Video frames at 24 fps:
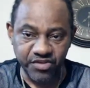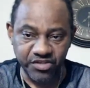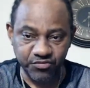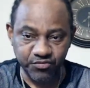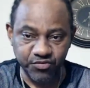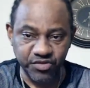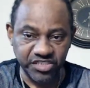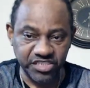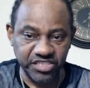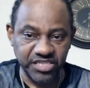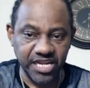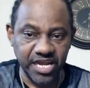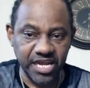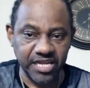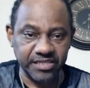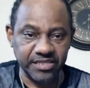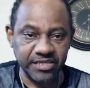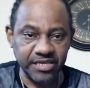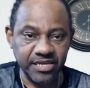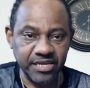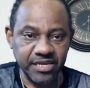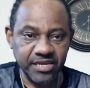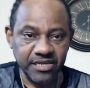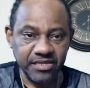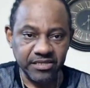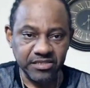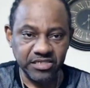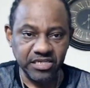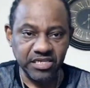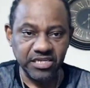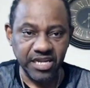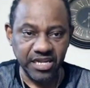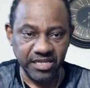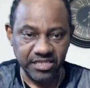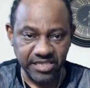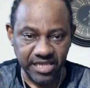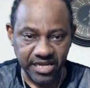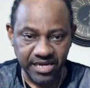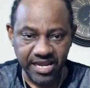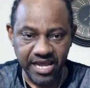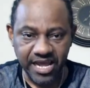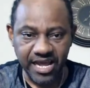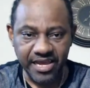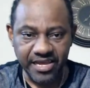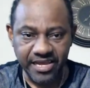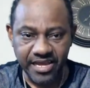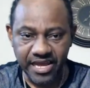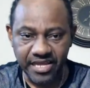We see that. Seen as a
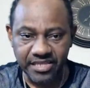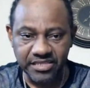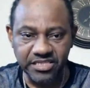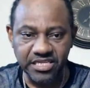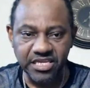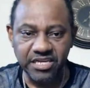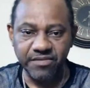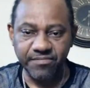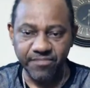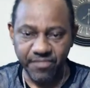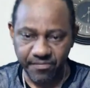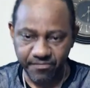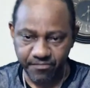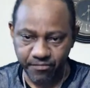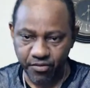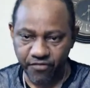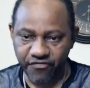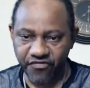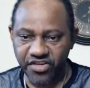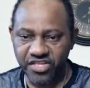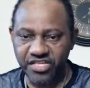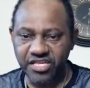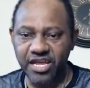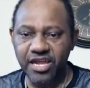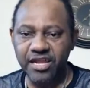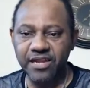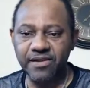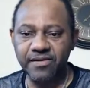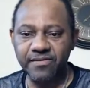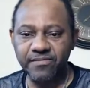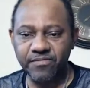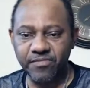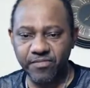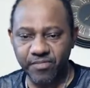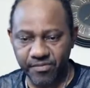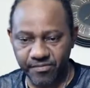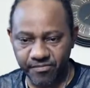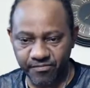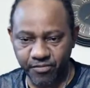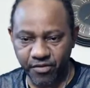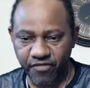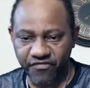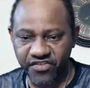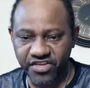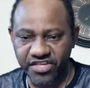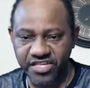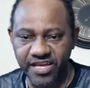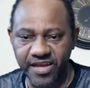lawyer and thing,
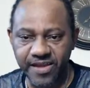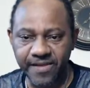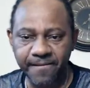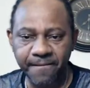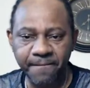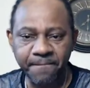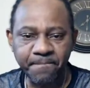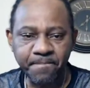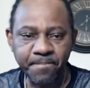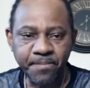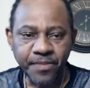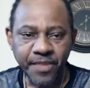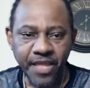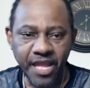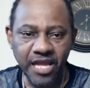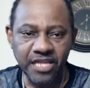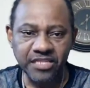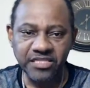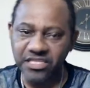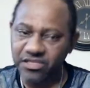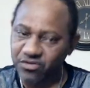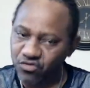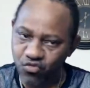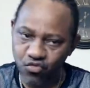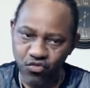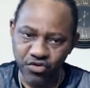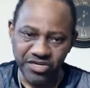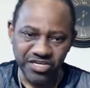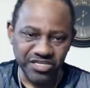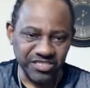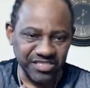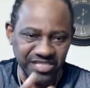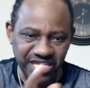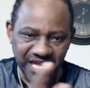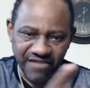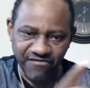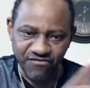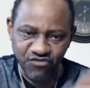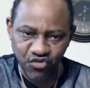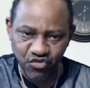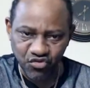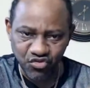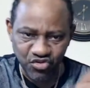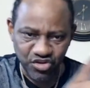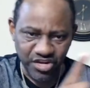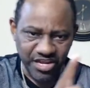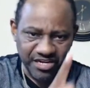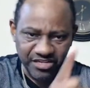professional and thing, only have
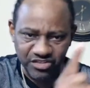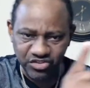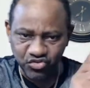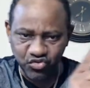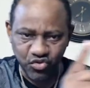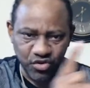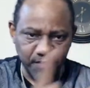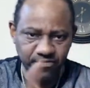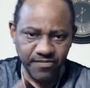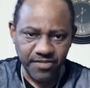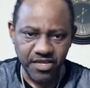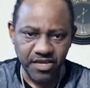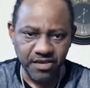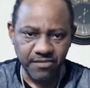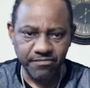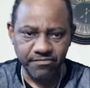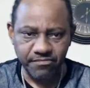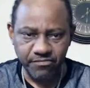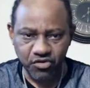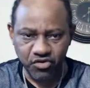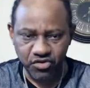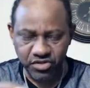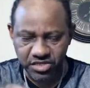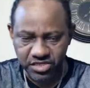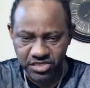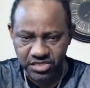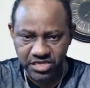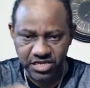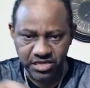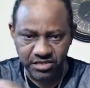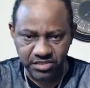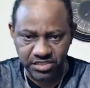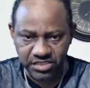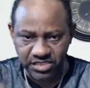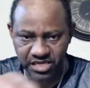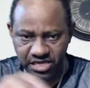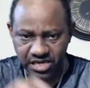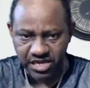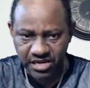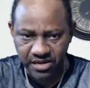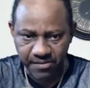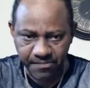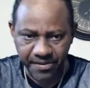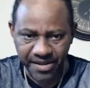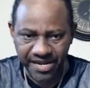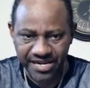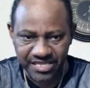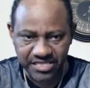nothing else to him name but the thing of the
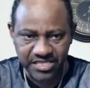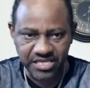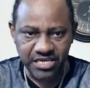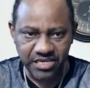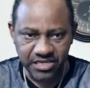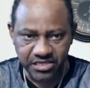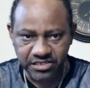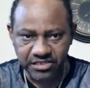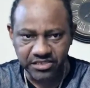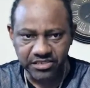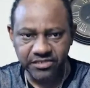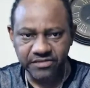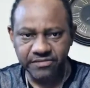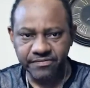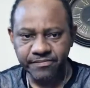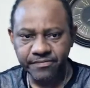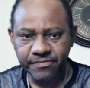politics.